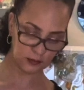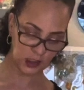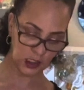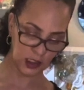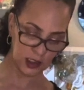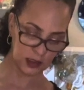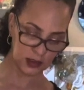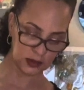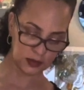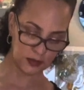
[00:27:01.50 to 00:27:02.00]

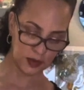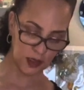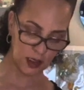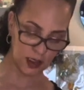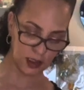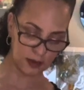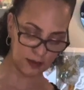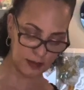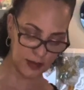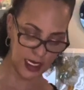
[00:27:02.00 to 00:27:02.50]
It's
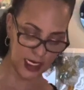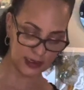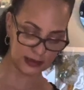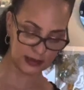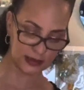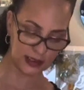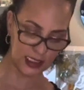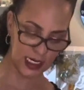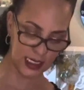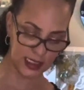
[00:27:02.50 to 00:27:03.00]
part of my
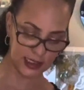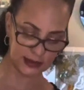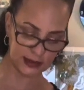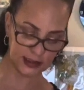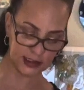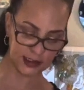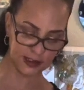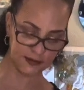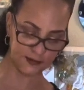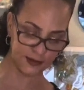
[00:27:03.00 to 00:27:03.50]

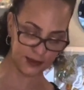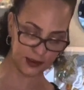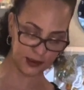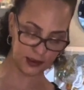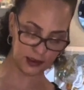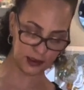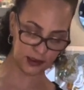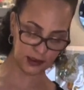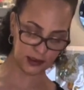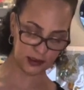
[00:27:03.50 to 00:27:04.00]

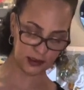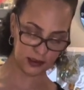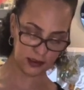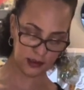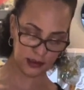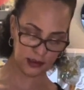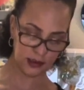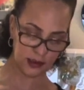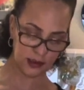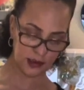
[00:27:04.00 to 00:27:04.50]
scientific
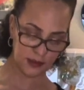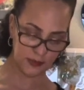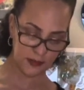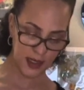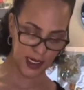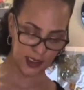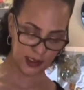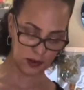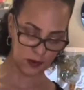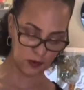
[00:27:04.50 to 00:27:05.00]

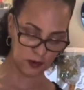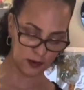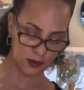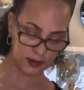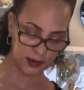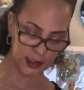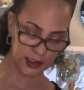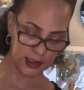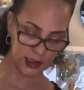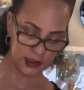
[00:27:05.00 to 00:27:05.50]

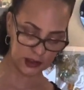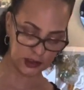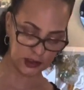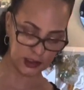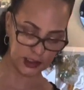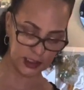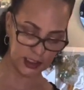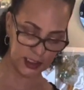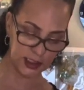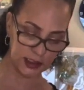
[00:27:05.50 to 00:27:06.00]
macaroni and
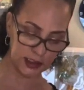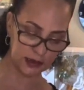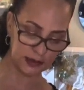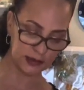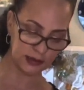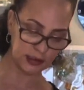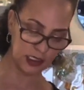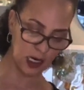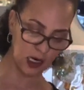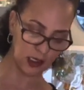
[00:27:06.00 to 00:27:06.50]
cheese
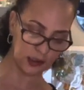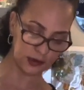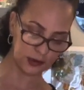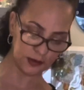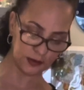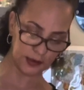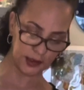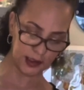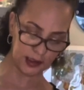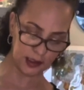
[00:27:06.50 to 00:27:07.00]

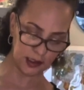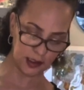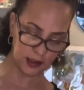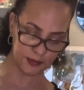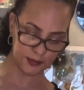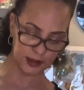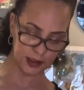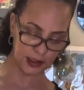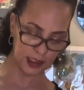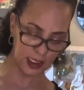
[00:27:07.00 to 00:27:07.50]
doctoring
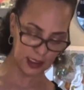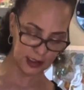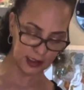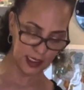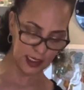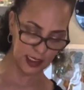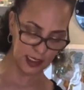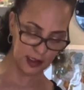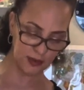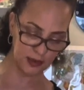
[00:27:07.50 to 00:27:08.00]
up that I
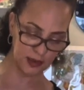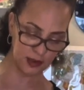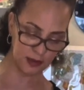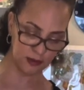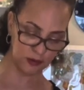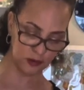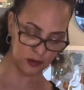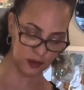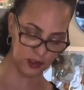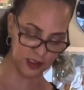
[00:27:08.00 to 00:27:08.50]
came
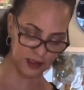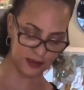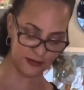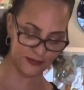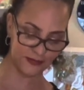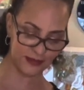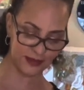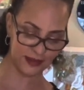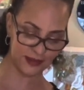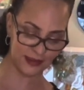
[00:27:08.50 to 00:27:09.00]
up with.
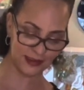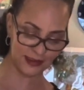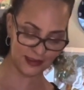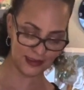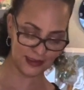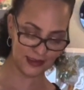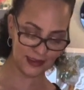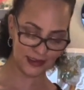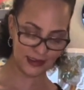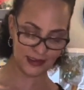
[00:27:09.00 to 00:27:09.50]

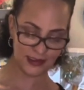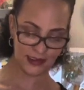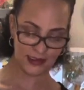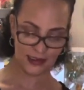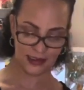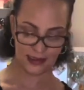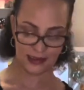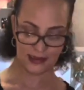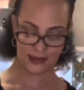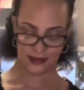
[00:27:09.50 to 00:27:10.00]

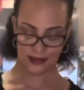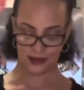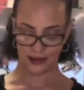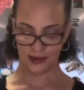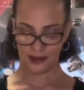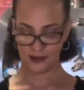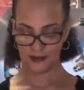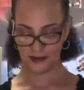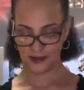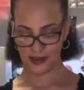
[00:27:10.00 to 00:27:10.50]

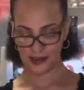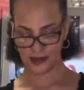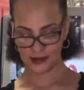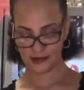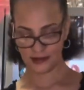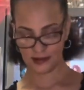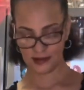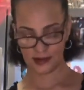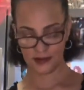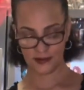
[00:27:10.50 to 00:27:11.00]
All right,
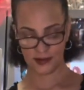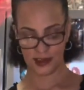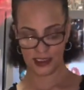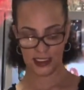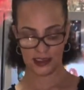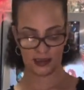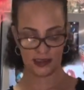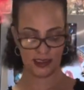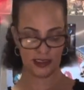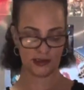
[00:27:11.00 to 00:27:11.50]
so we
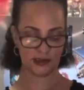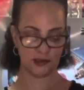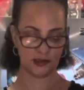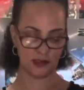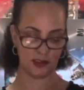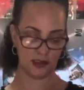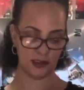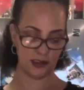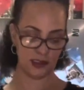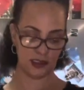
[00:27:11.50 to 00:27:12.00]
got that
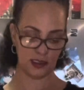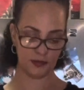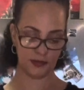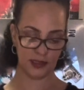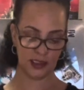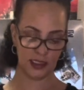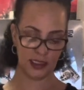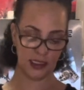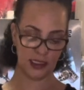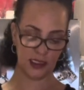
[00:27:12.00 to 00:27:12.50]
stirred up.
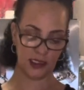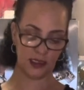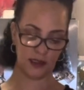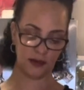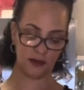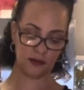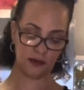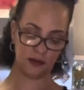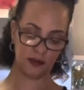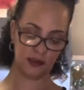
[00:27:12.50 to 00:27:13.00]

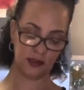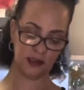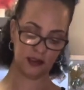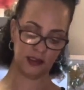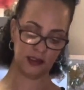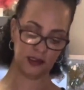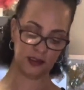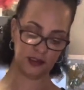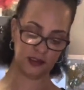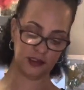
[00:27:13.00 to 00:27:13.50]
Now, look at
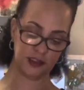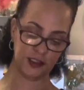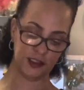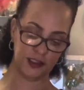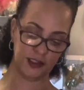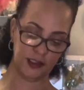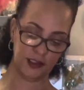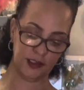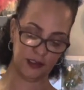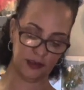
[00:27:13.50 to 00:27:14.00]
this
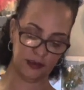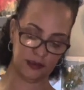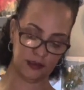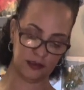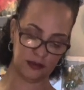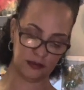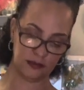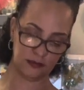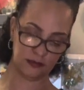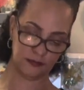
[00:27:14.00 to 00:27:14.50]
cheese.
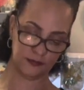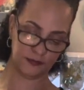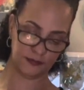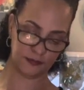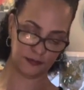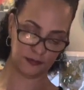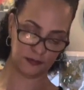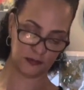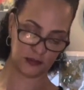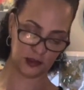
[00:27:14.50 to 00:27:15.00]

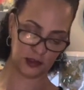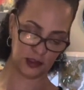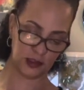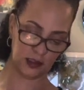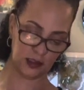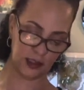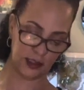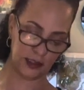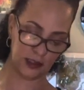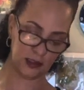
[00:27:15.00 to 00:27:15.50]
See
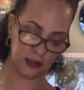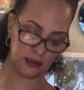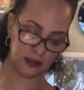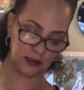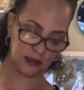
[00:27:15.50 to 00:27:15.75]
that?